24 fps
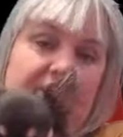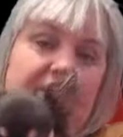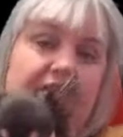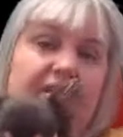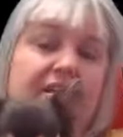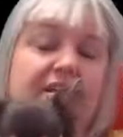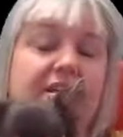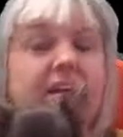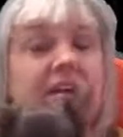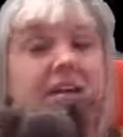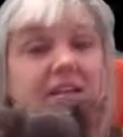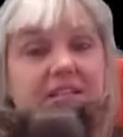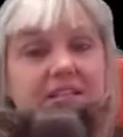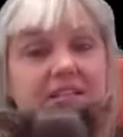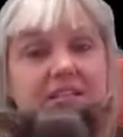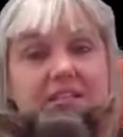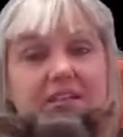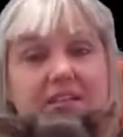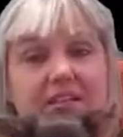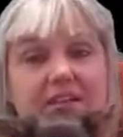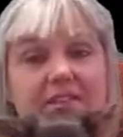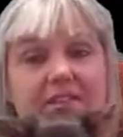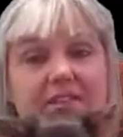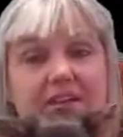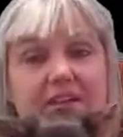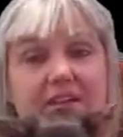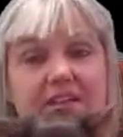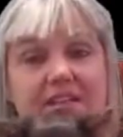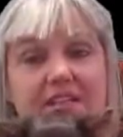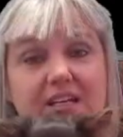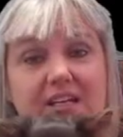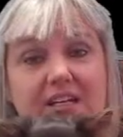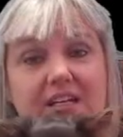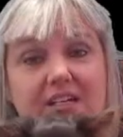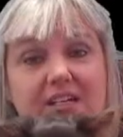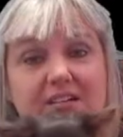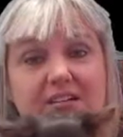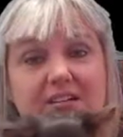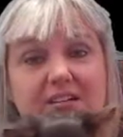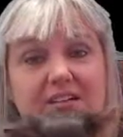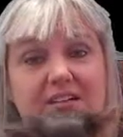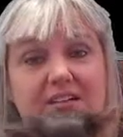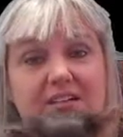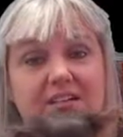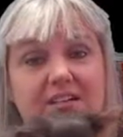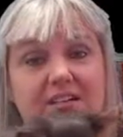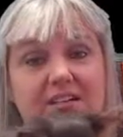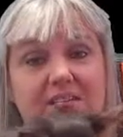Did I send any Valentine
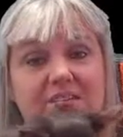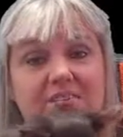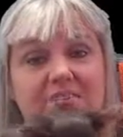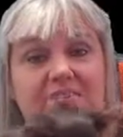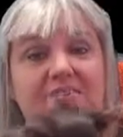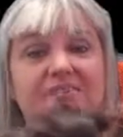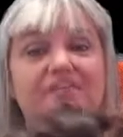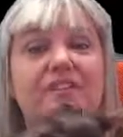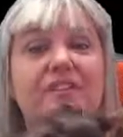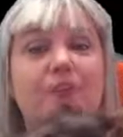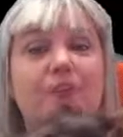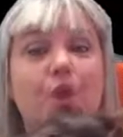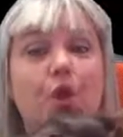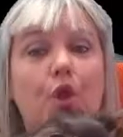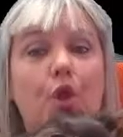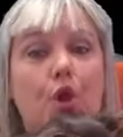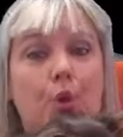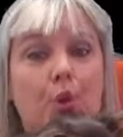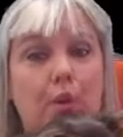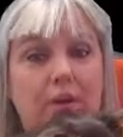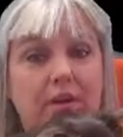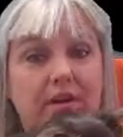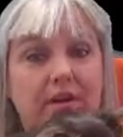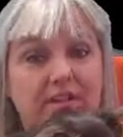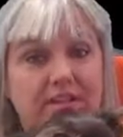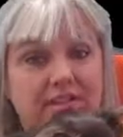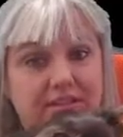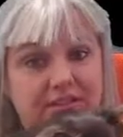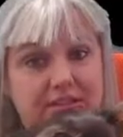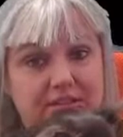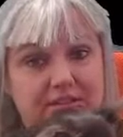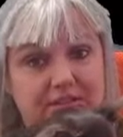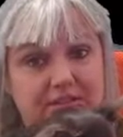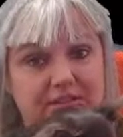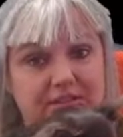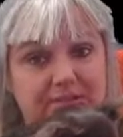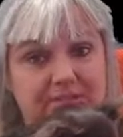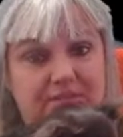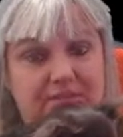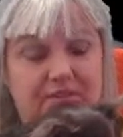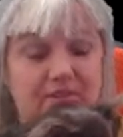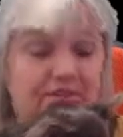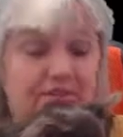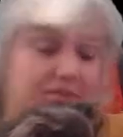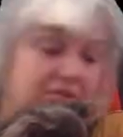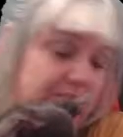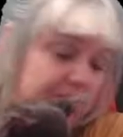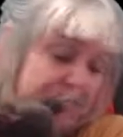cards out? No, I didn't.
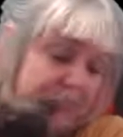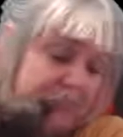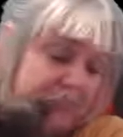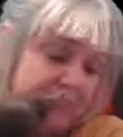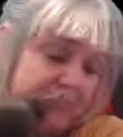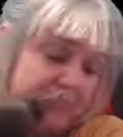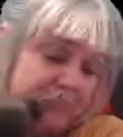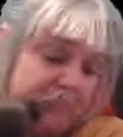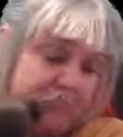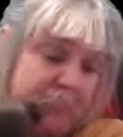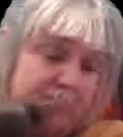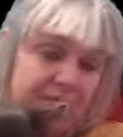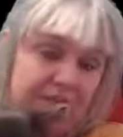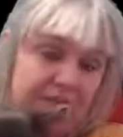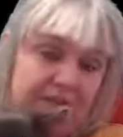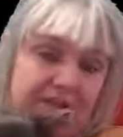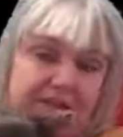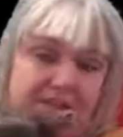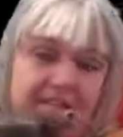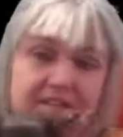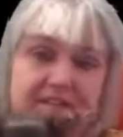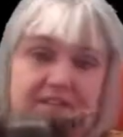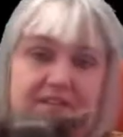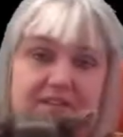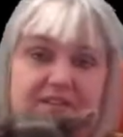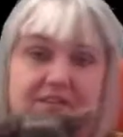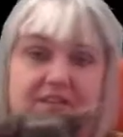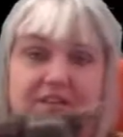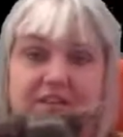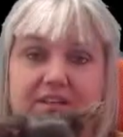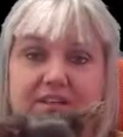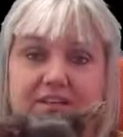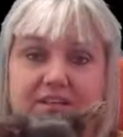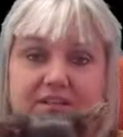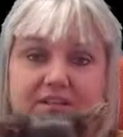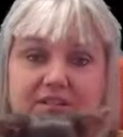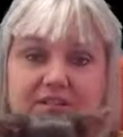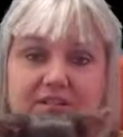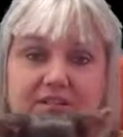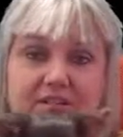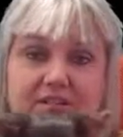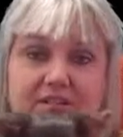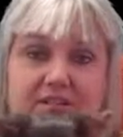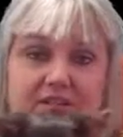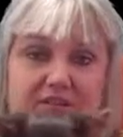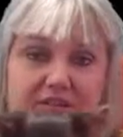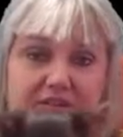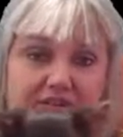Sometimes I normally like to send things
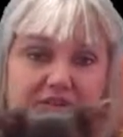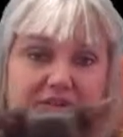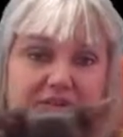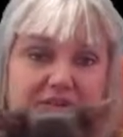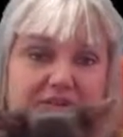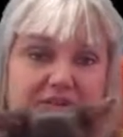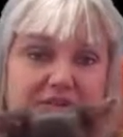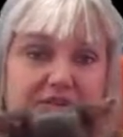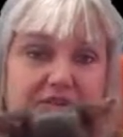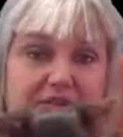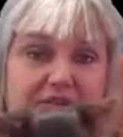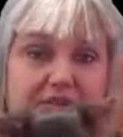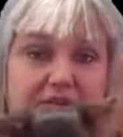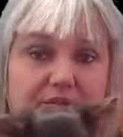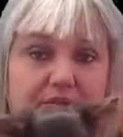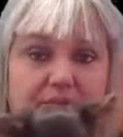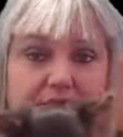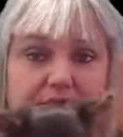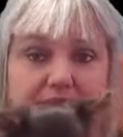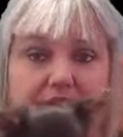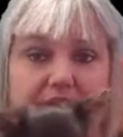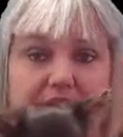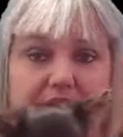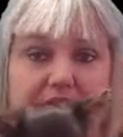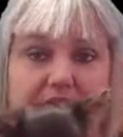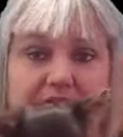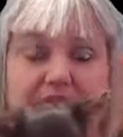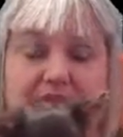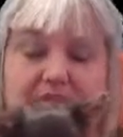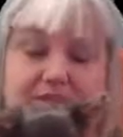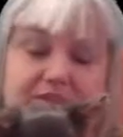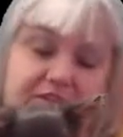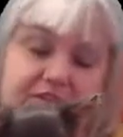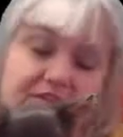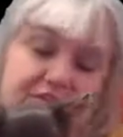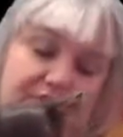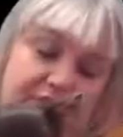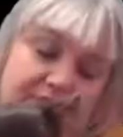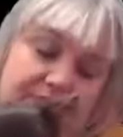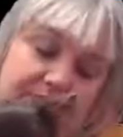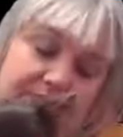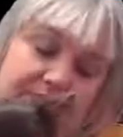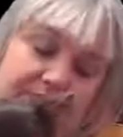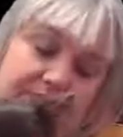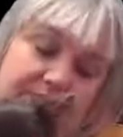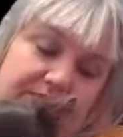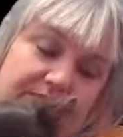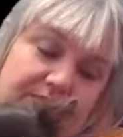of a token, but I haven't this year.
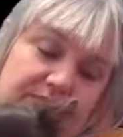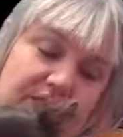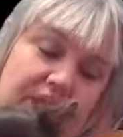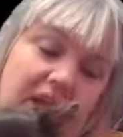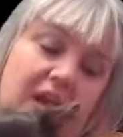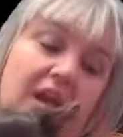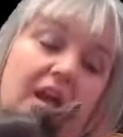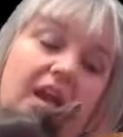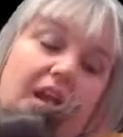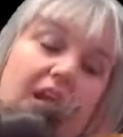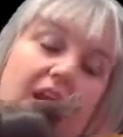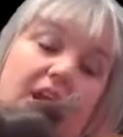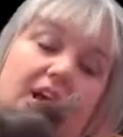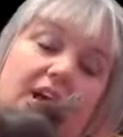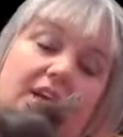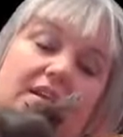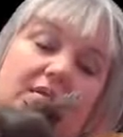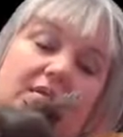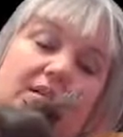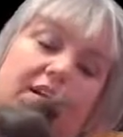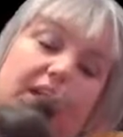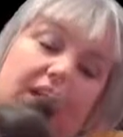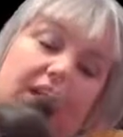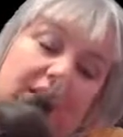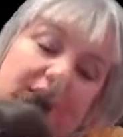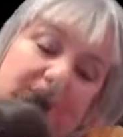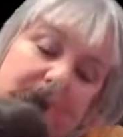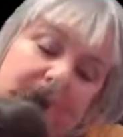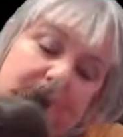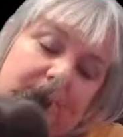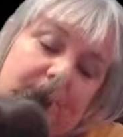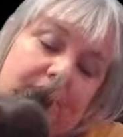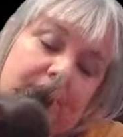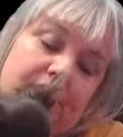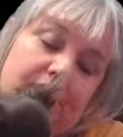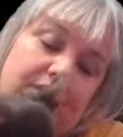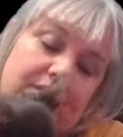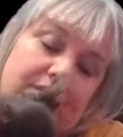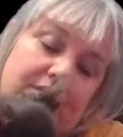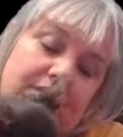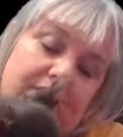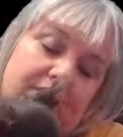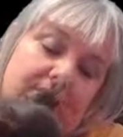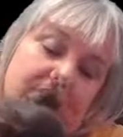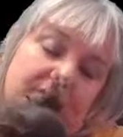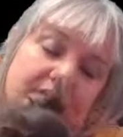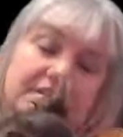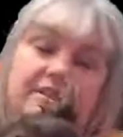I do an extra amount at
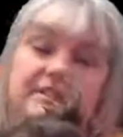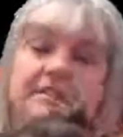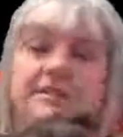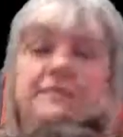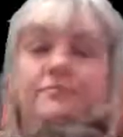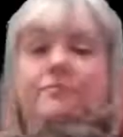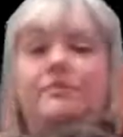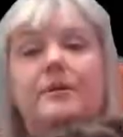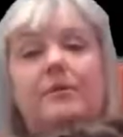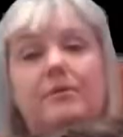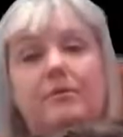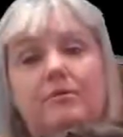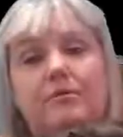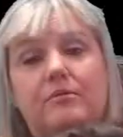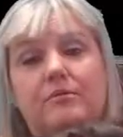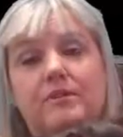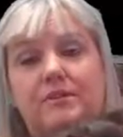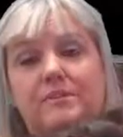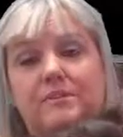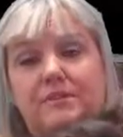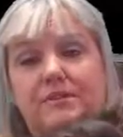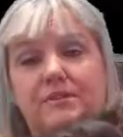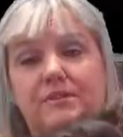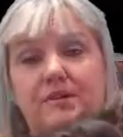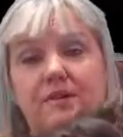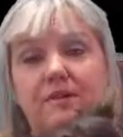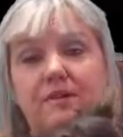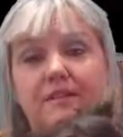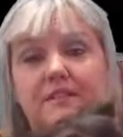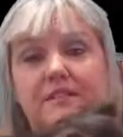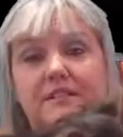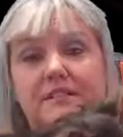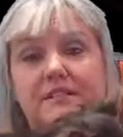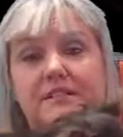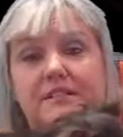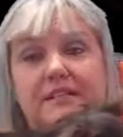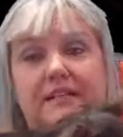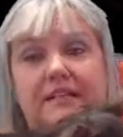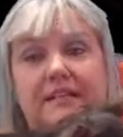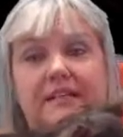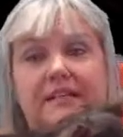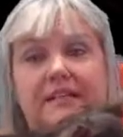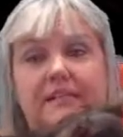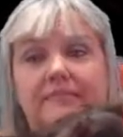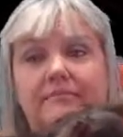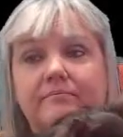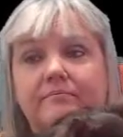Christmas and sent people Christmas cards instead.